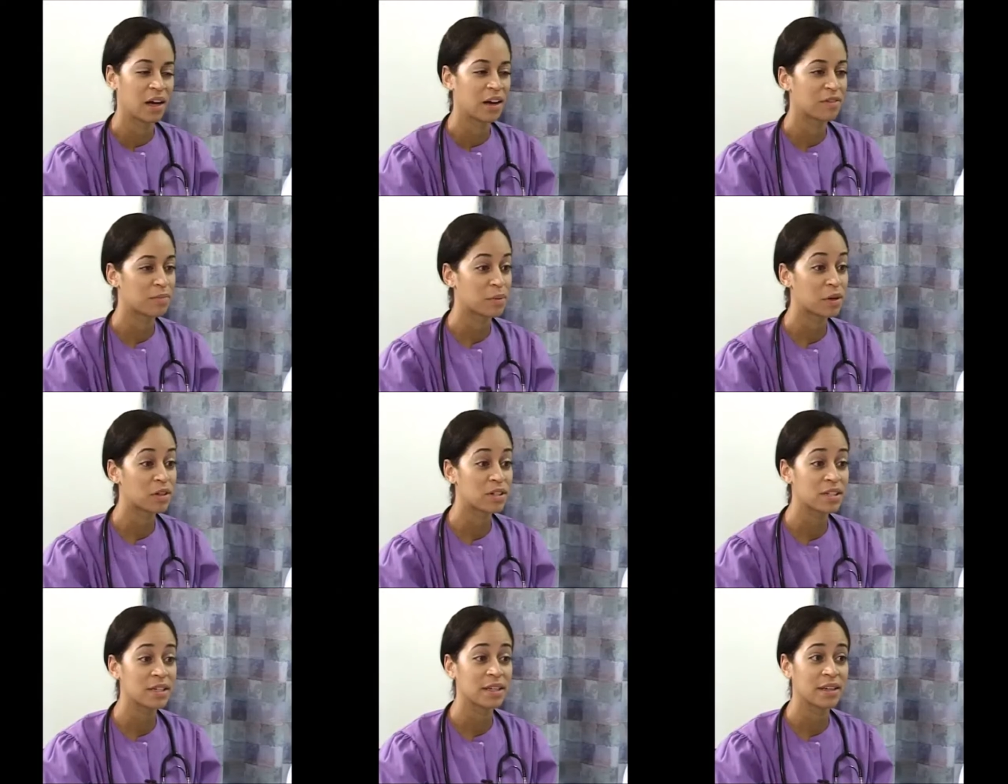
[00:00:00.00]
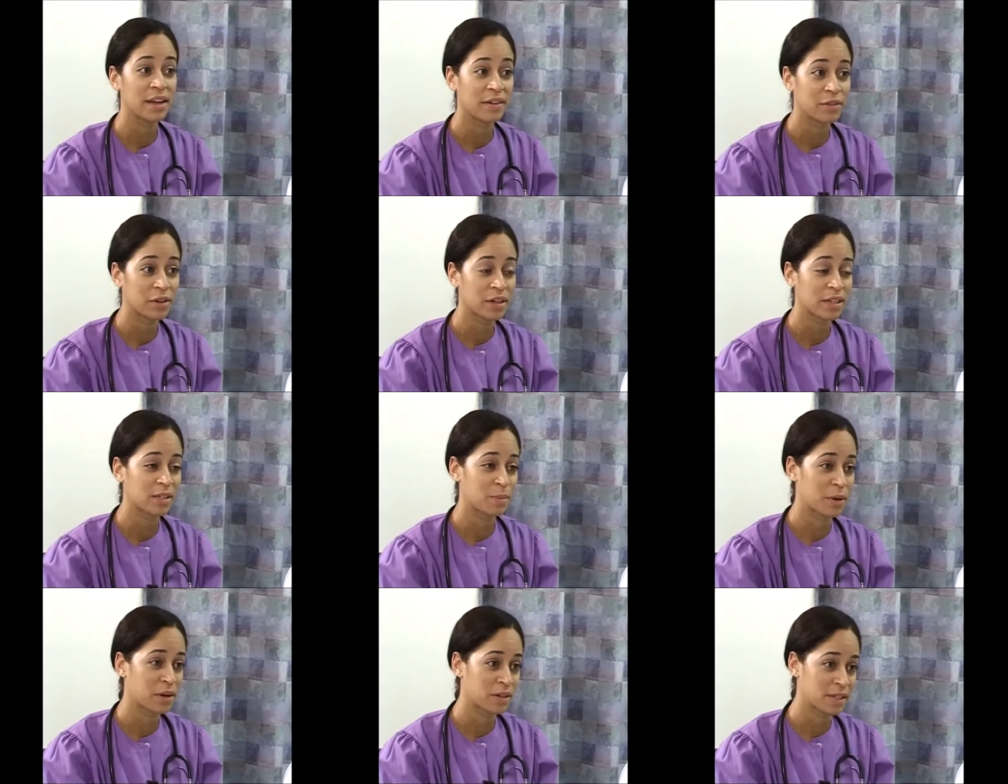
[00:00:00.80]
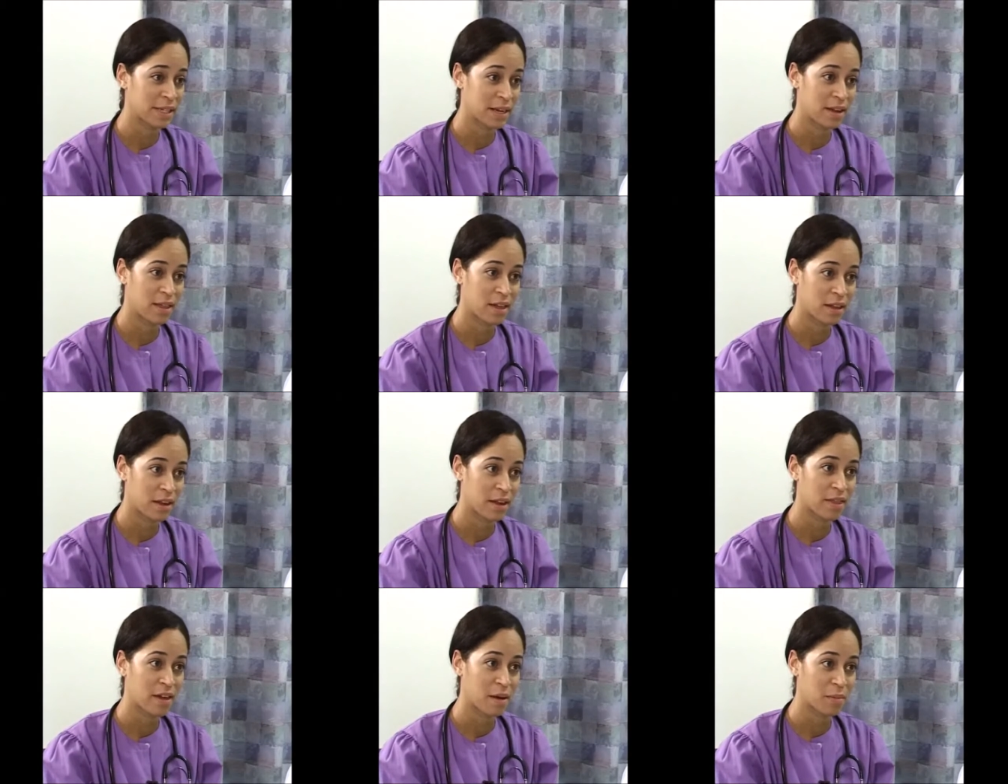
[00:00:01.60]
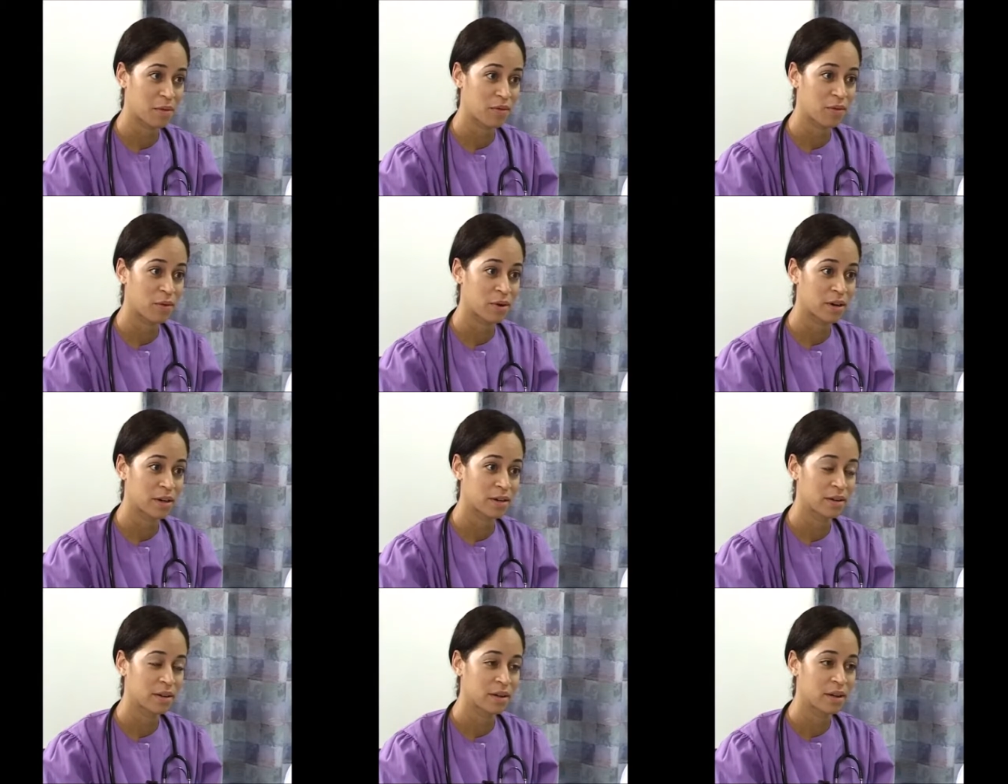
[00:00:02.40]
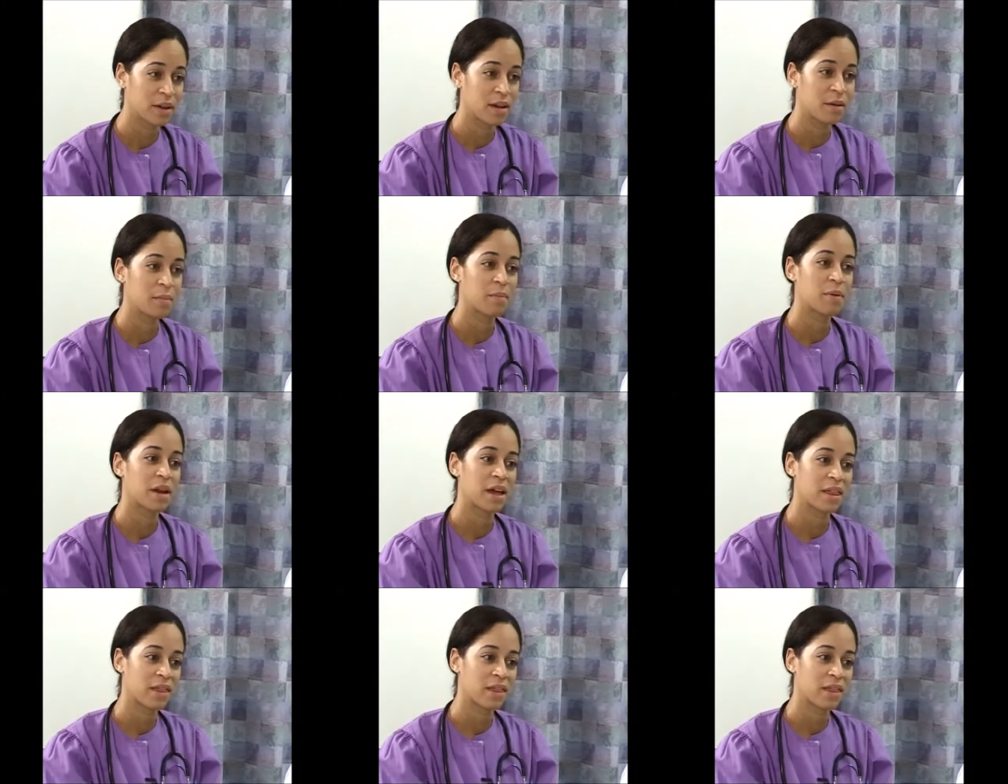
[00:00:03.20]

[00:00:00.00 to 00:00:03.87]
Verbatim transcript: I've personally never experienced anything like that before but